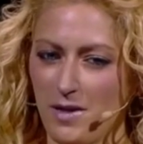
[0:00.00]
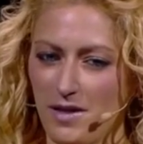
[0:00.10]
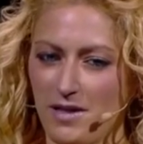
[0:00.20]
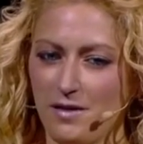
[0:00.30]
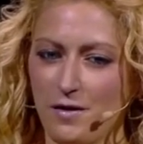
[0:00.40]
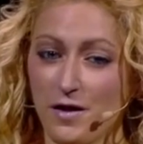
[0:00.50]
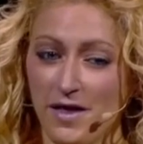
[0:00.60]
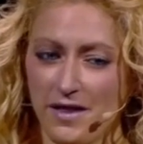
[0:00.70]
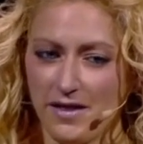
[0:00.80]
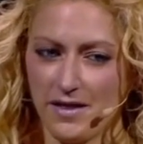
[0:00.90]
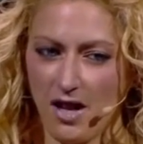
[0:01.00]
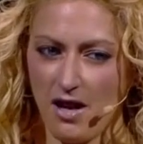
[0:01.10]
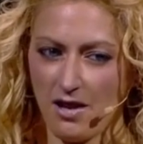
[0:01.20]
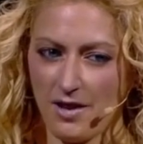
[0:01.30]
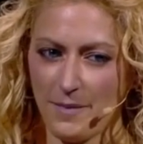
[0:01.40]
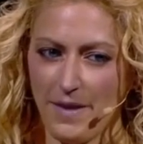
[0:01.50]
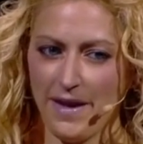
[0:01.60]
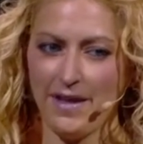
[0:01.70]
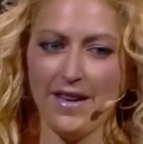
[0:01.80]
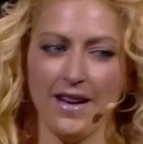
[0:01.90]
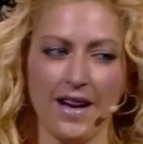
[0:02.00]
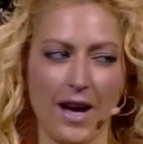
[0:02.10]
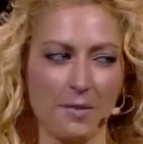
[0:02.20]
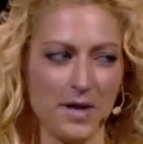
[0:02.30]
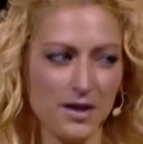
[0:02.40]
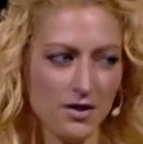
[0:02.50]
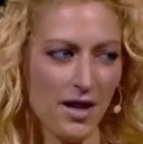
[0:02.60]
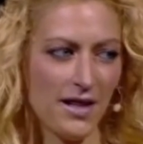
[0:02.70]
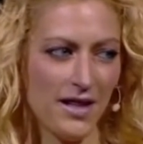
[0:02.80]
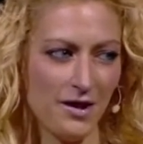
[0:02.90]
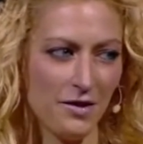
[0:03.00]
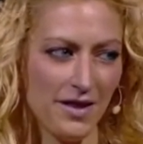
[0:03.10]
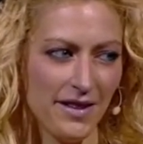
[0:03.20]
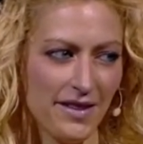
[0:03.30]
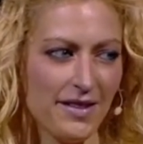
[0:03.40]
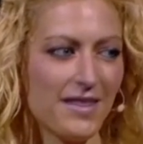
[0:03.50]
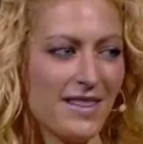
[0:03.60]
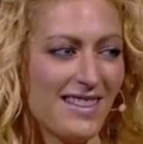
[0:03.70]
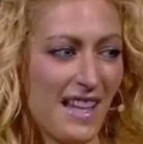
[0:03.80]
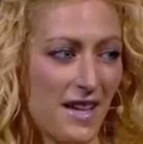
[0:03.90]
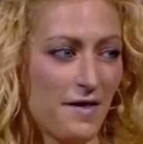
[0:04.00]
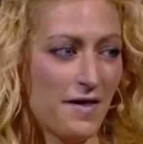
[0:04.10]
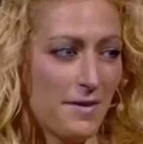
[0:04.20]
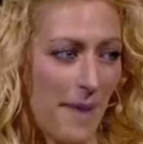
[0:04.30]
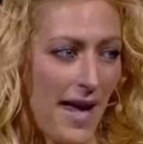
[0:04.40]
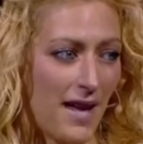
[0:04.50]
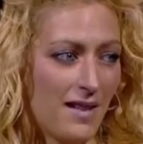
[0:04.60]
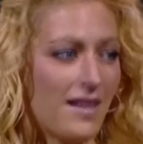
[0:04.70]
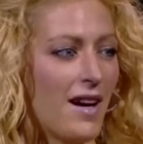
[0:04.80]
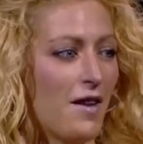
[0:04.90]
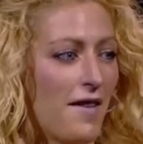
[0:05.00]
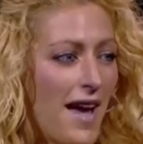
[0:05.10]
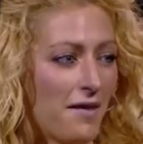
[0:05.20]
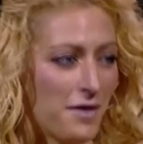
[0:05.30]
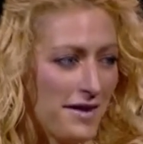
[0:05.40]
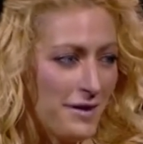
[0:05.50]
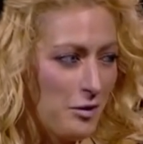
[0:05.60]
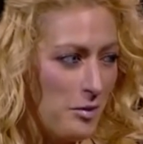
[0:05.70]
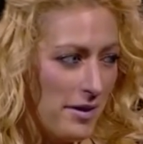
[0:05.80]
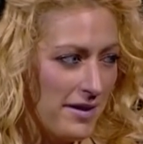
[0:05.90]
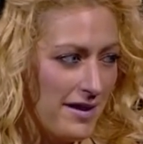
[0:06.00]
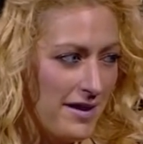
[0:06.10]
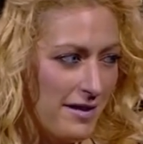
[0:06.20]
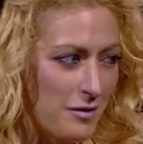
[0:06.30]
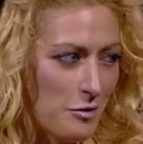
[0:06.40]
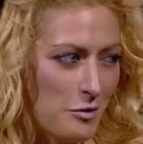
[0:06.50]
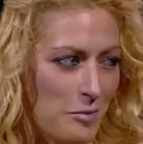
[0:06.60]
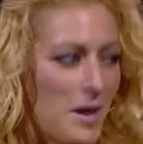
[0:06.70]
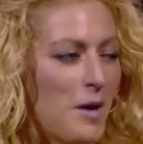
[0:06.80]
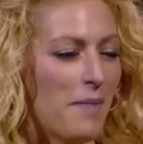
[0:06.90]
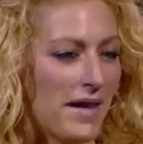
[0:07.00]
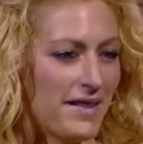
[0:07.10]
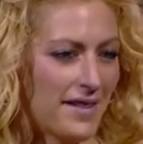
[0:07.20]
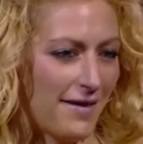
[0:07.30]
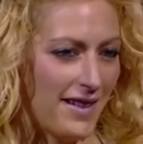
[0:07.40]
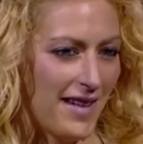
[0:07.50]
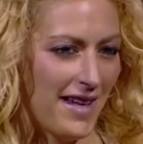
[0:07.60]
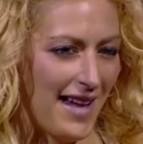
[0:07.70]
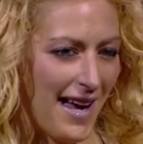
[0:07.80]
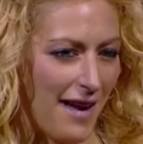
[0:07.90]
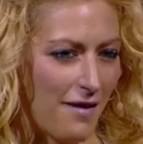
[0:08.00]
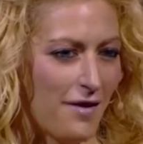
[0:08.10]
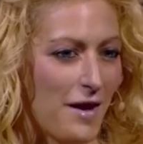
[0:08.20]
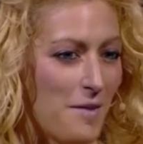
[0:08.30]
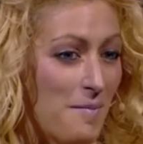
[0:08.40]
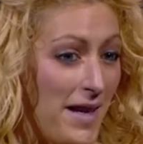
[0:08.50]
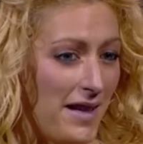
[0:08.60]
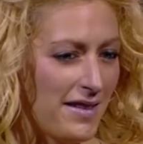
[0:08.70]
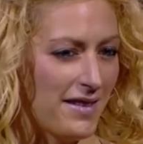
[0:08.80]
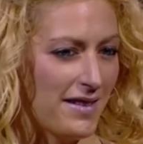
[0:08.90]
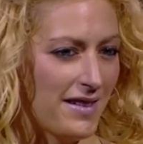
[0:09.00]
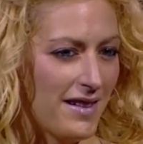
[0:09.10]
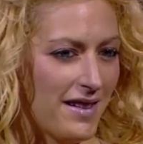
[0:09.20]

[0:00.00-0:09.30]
mission for this talk. I'm going to try to increase the lifespan of every single person in this room by 7.5 minutes.